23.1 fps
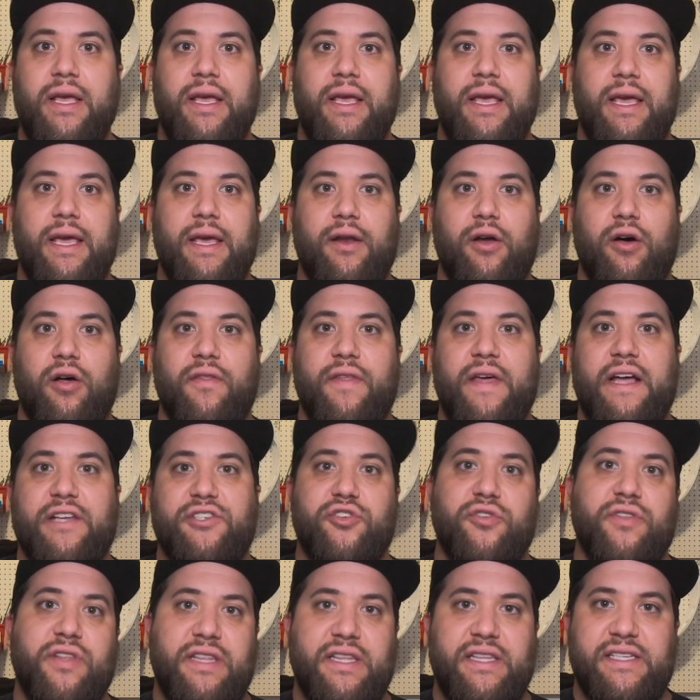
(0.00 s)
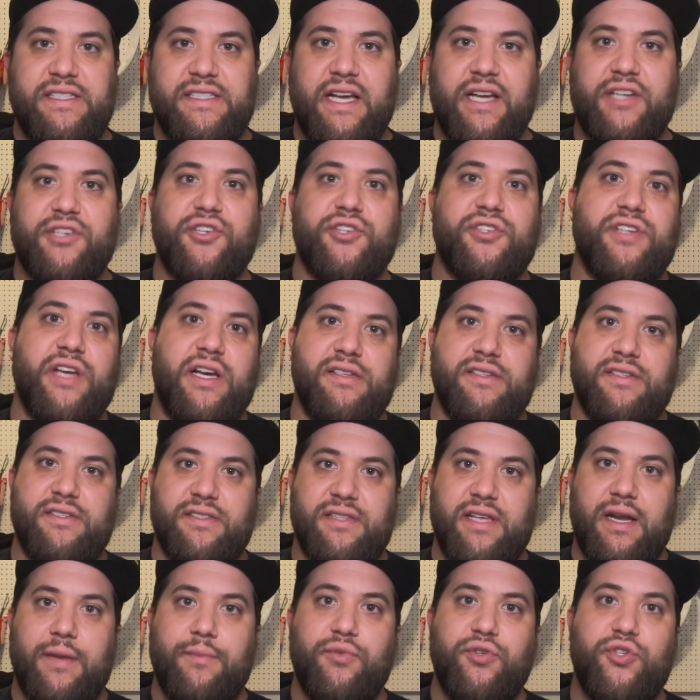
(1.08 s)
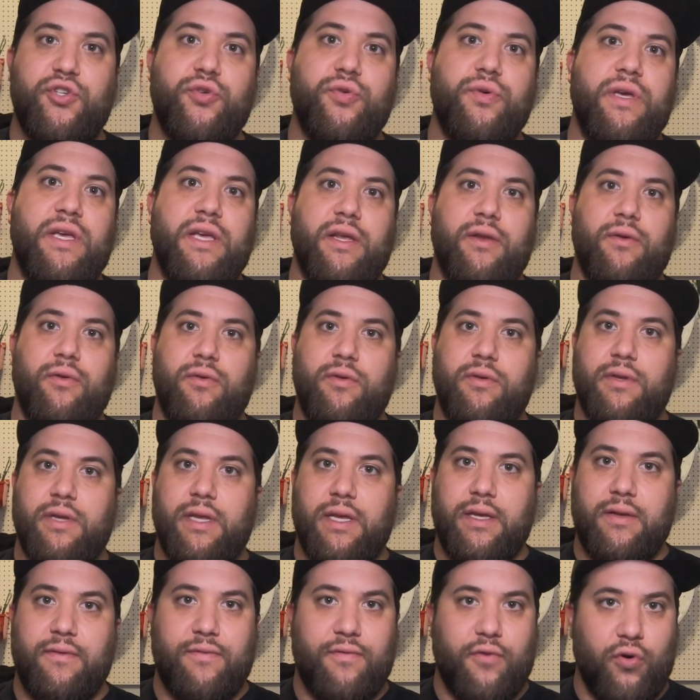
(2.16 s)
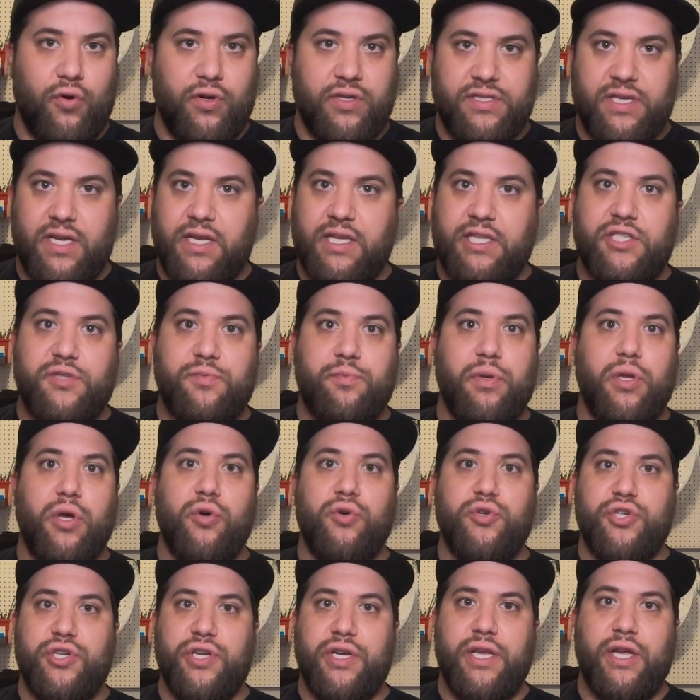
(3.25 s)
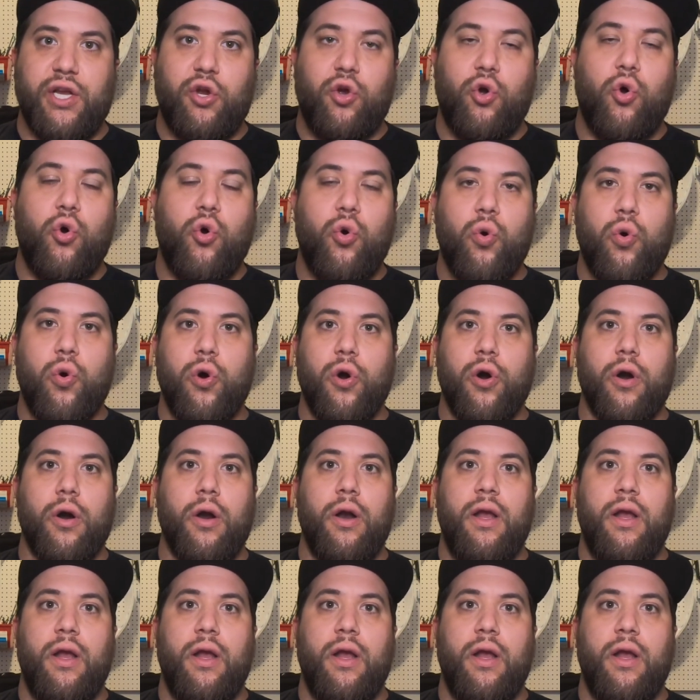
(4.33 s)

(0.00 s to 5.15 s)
and all that, so that these exercises that I'm doing that focus on explosion and core